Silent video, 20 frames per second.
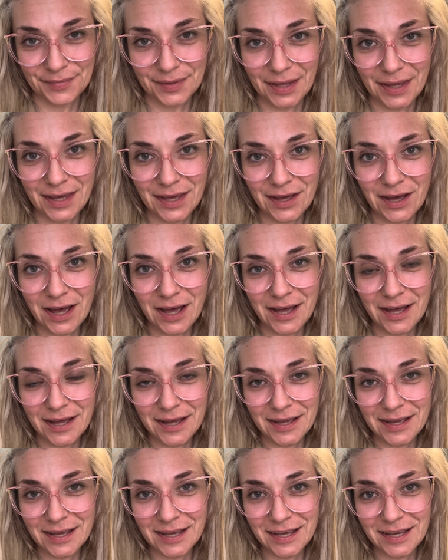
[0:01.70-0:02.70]
Hey
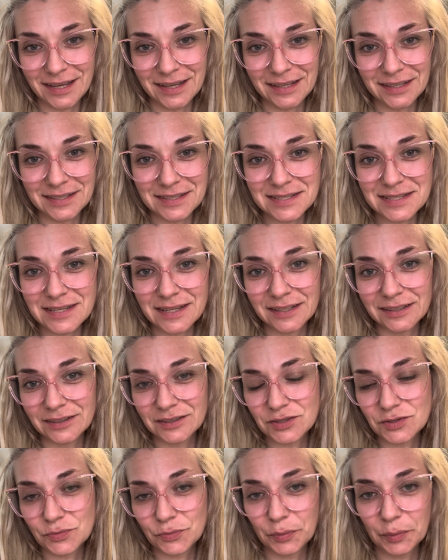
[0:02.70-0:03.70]
guys,
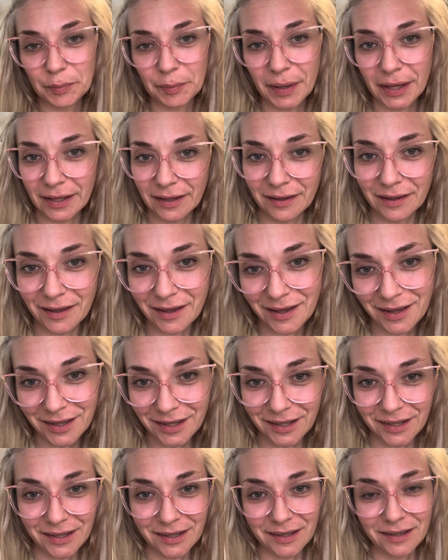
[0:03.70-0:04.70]
it's
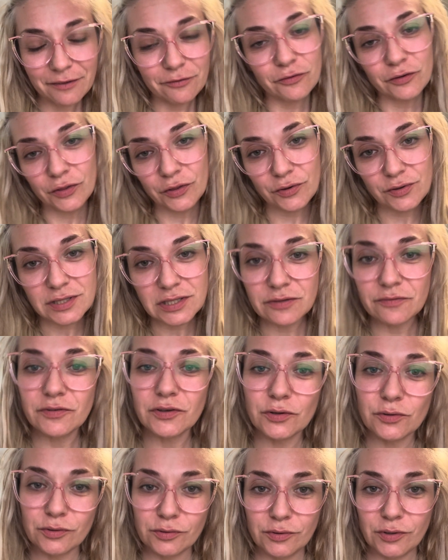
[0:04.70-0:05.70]
Rebecca. For those of
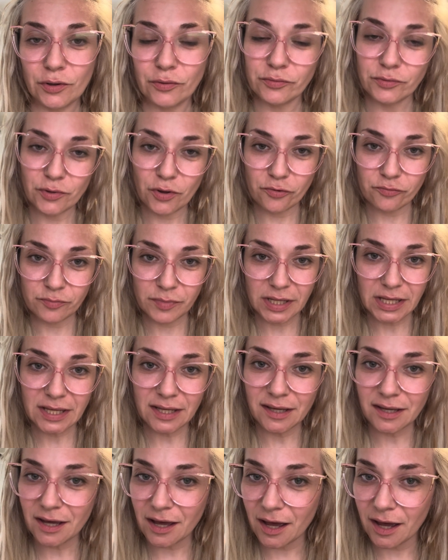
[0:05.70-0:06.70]
you who don't know
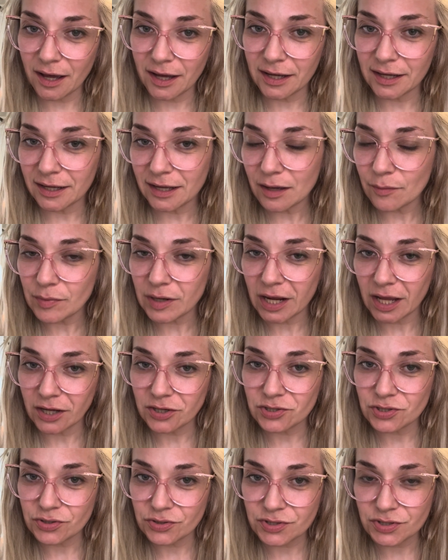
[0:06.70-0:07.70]
me, I am an
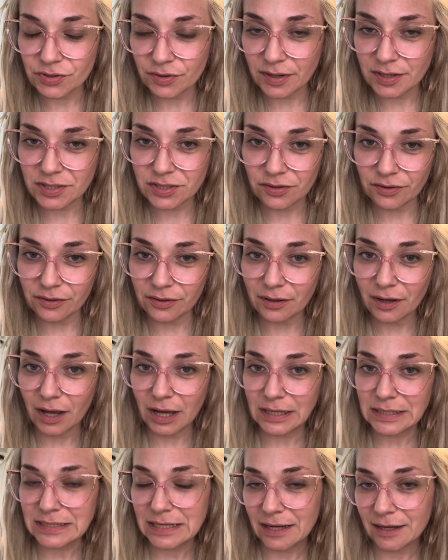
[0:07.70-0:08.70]
extraterrestrial
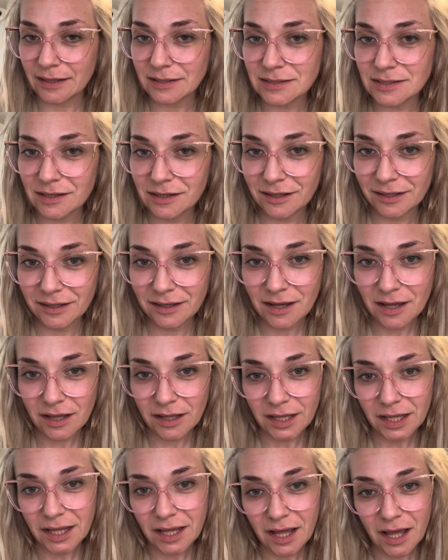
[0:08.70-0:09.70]
contactee,
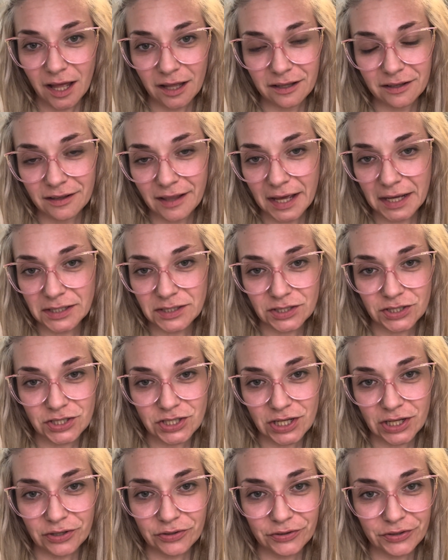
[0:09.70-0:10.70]
a galactic
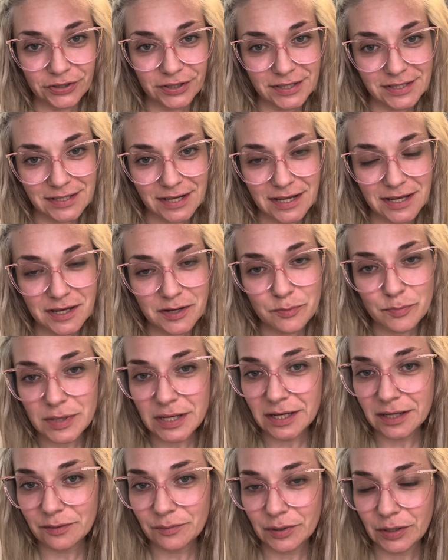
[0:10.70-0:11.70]
channeler, psychic
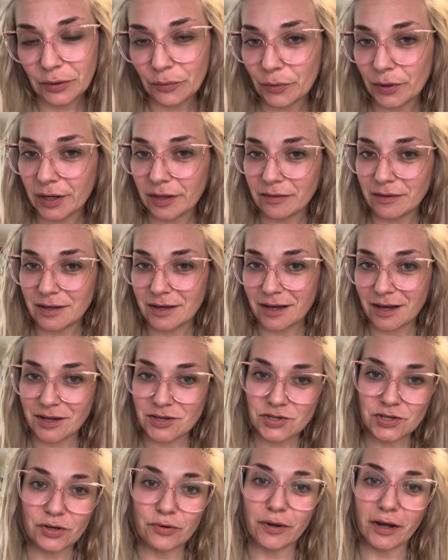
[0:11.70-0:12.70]
medium, and I work in the
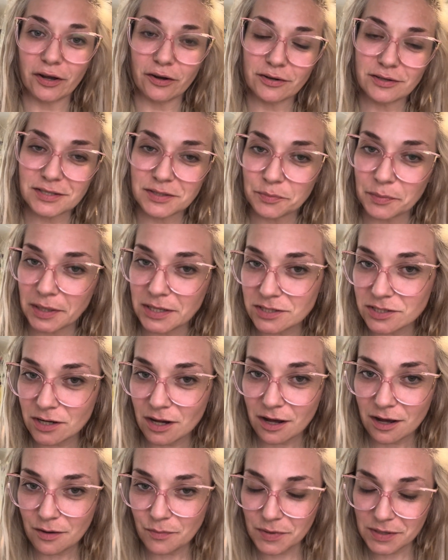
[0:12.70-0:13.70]
Akashic Records. And my
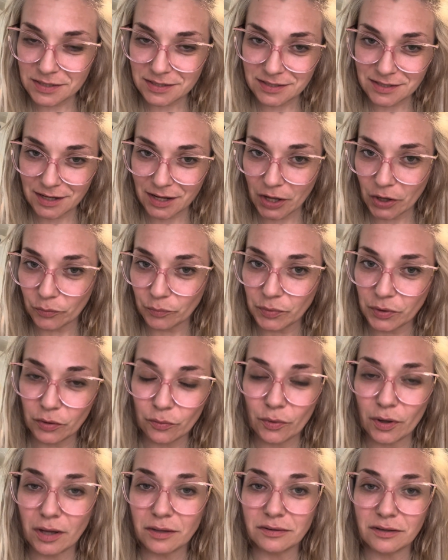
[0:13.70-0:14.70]
job is to help
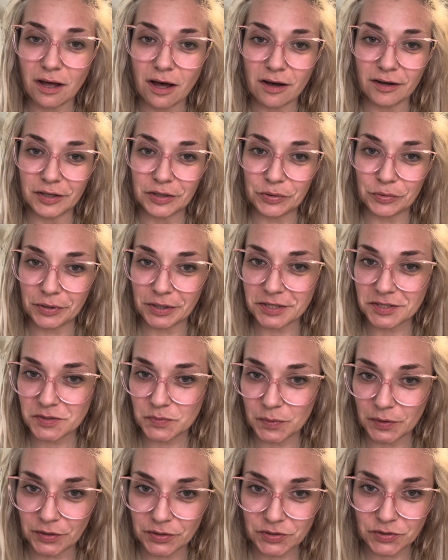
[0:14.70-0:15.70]
you along your
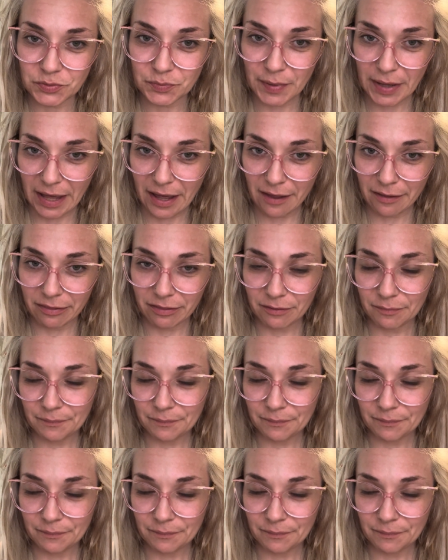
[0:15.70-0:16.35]
spiritual path.